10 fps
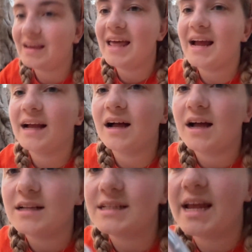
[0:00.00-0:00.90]
and I
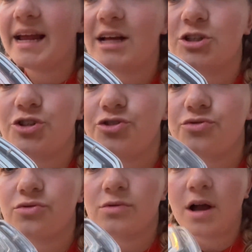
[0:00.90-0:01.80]
got a
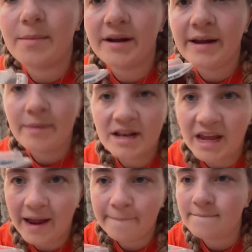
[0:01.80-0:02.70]
strawberry
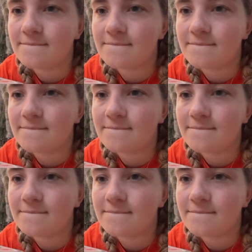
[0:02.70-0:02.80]
beignet.